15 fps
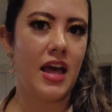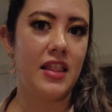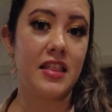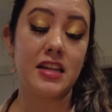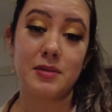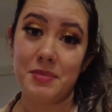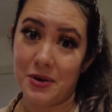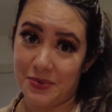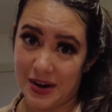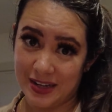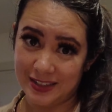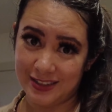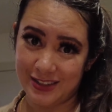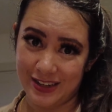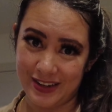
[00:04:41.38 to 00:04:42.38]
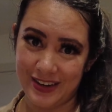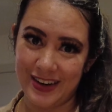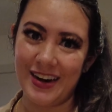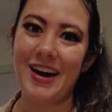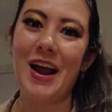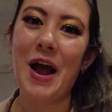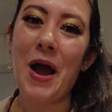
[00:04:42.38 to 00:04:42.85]
That's my rice cooker.
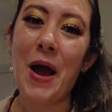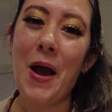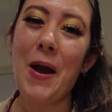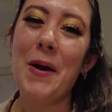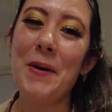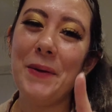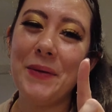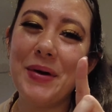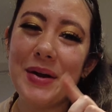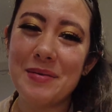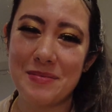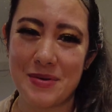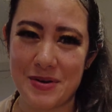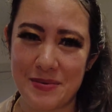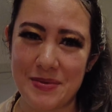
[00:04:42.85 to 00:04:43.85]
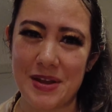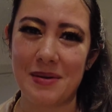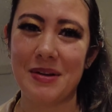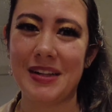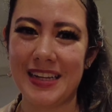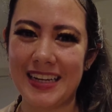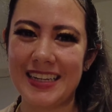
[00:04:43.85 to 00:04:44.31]
1 moment,
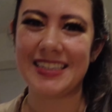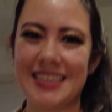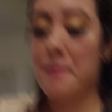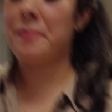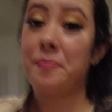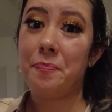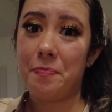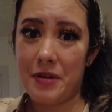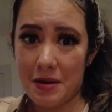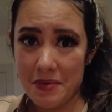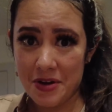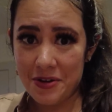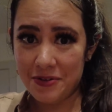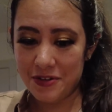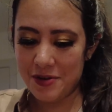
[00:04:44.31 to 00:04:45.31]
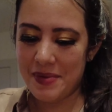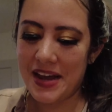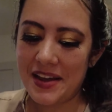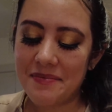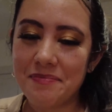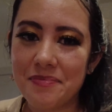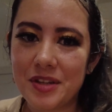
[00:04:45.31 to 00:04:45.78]
please. Blame my old
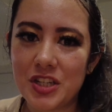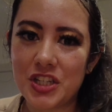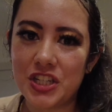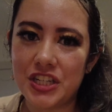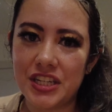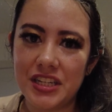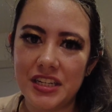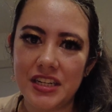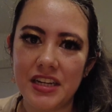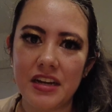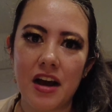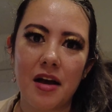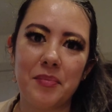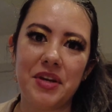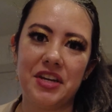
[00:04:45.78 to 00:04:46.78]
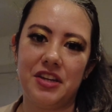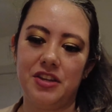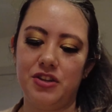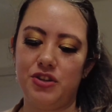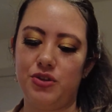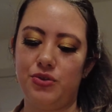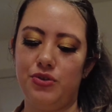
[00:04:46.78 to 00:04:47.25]
roommate. She got me
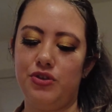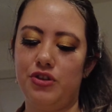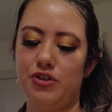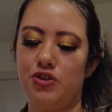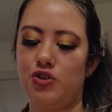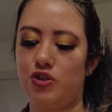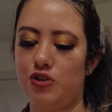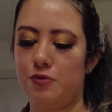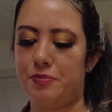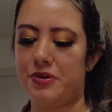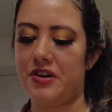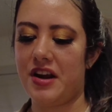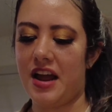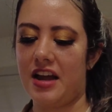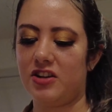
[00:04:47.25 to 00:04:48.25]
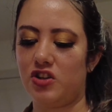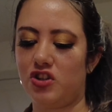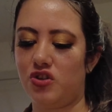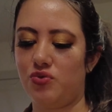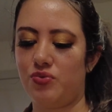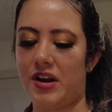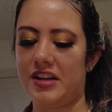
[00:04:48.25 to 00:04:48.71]
into the super
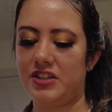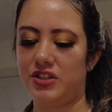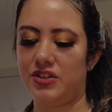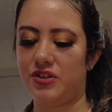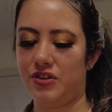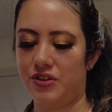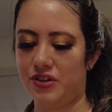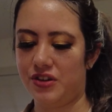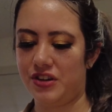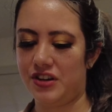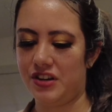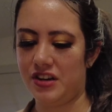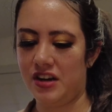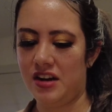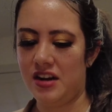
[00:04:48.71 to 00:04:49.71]
extra rice cooker.